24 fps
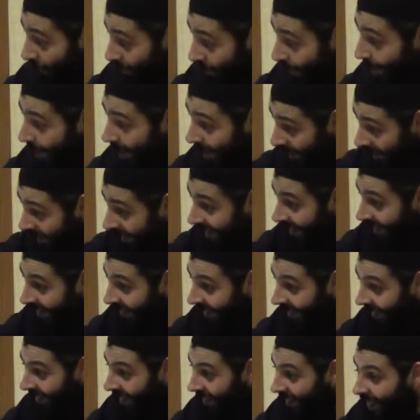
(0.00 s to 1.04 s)
comes,
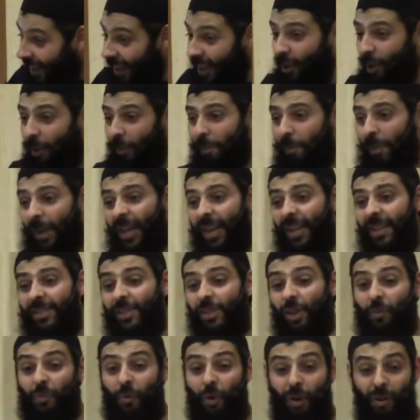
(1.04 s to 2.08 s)
he
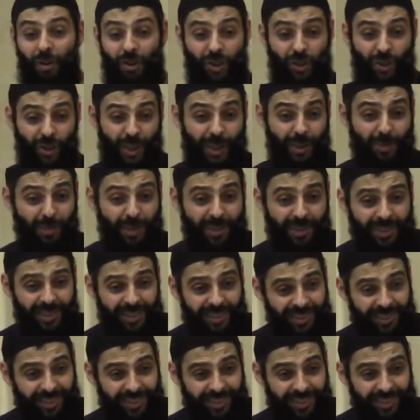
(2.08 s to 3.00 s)
complains of harsh treatment.